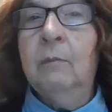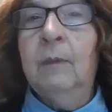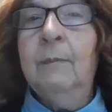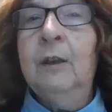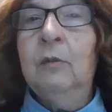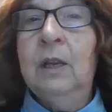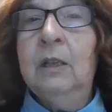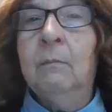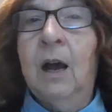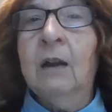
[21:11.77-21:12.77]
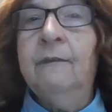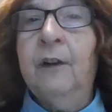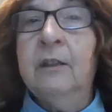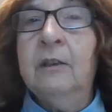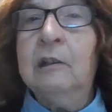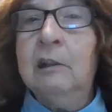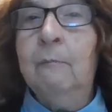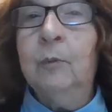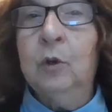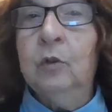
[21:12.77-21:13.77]
maybe you need to modify the
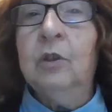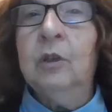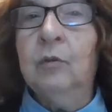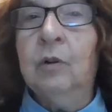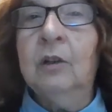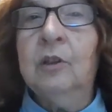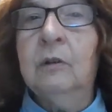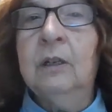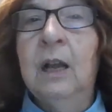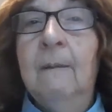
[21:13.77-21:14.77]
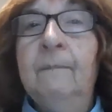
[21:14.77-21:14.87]
sleep producing drug so it